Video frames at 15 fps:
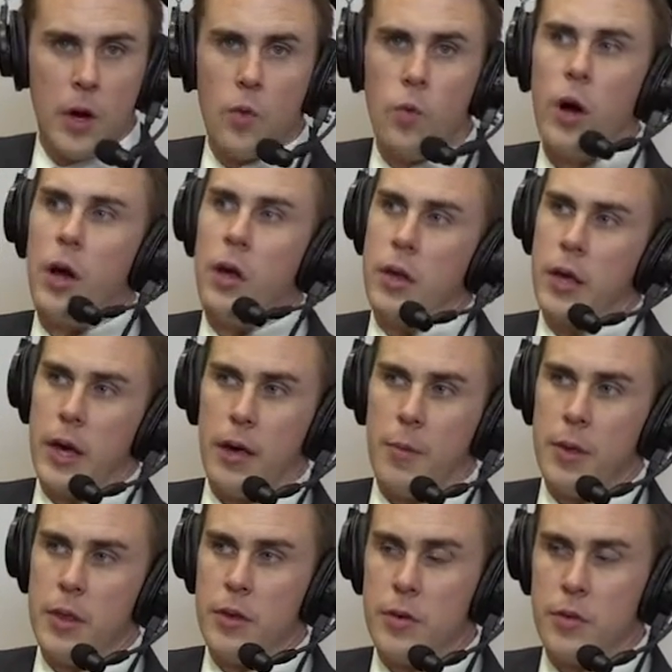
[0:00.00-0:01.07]
Well, yeah, I
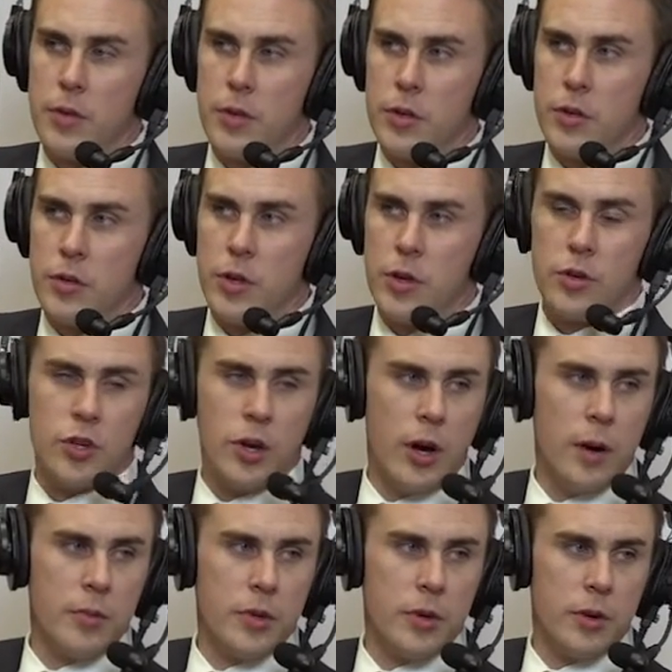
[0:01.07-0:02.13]
mean, the, the their
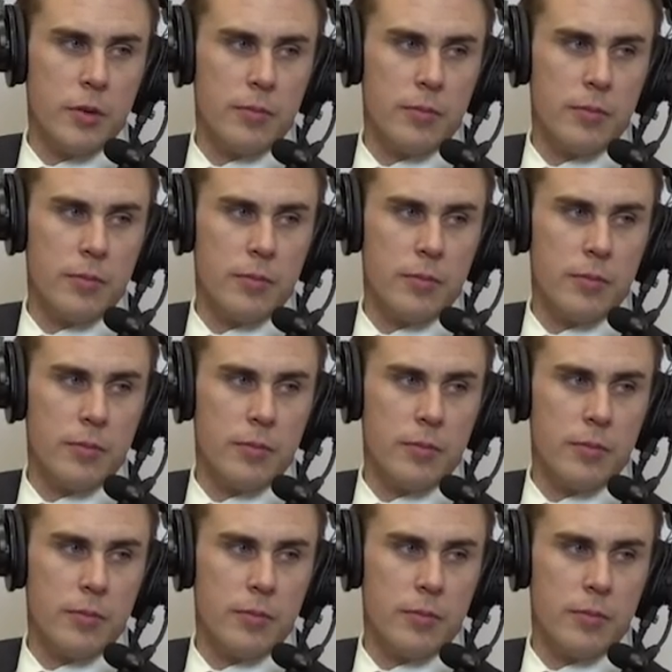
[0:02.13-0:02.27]
jobs are.